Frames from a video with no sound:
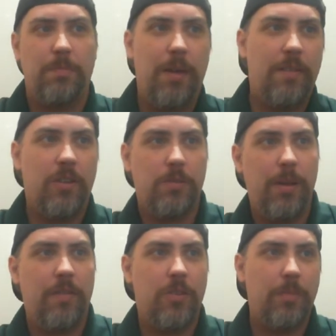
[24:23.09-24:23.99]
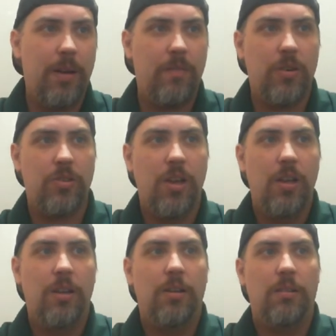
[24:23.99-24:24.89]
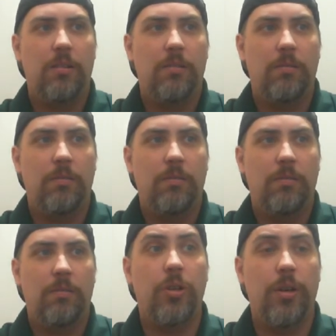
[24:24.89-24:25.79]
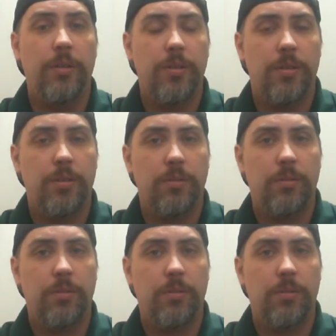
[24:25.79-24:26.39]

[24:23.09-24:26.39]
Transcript: Metaverse. Where's the goods?